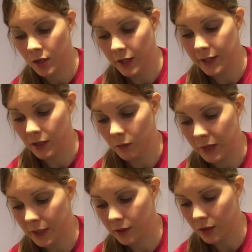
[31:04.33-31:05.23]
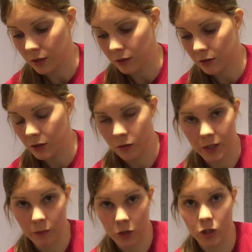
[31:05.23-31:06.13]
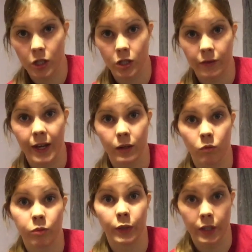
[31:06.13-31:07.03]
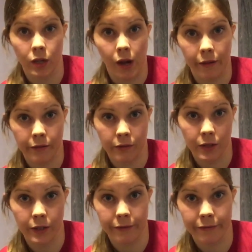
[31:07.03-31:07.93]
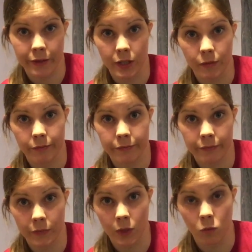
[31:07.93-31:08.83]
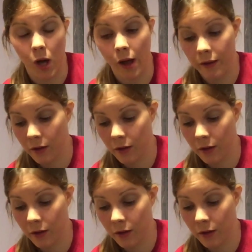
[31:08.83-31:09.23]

and I'll do a demonstration of how to put it on if you want.